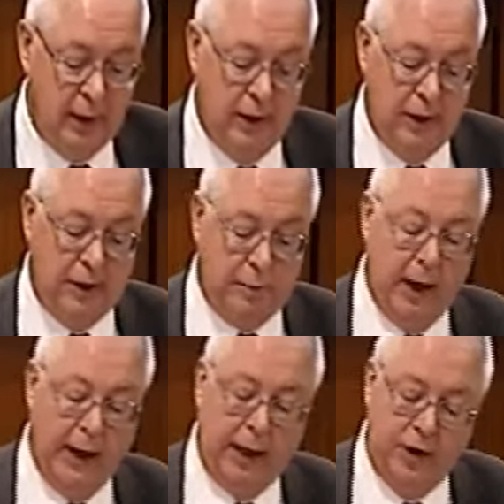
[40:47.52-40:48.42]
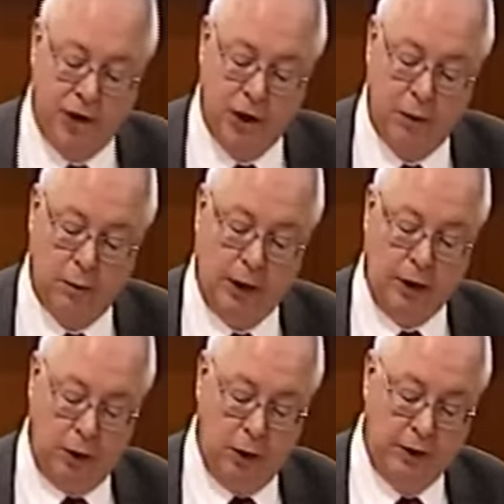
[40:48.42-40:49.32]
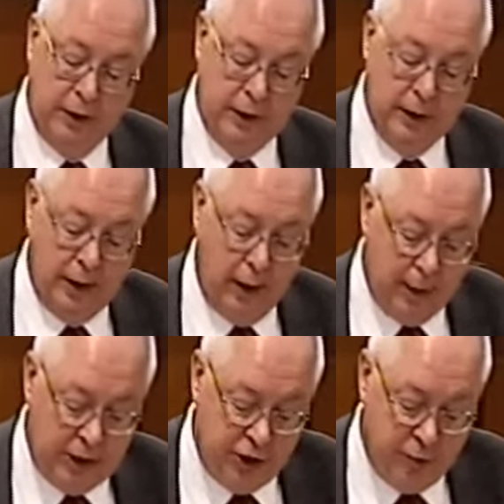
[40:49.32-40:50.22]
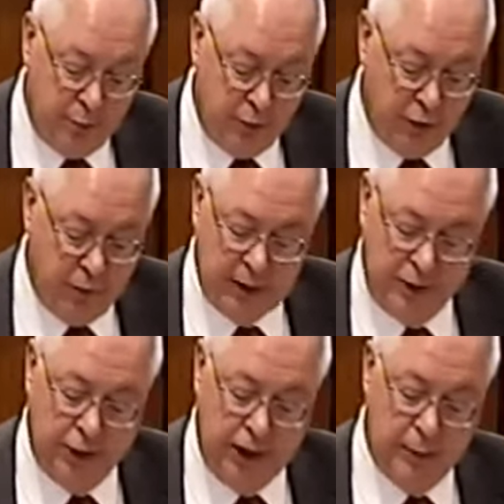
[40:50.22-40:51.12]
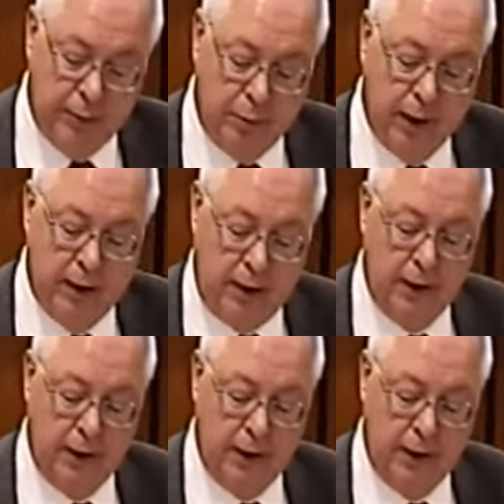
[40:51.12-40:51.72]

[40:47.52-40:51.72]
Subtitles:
This package will include a major improvement to Cowan Park,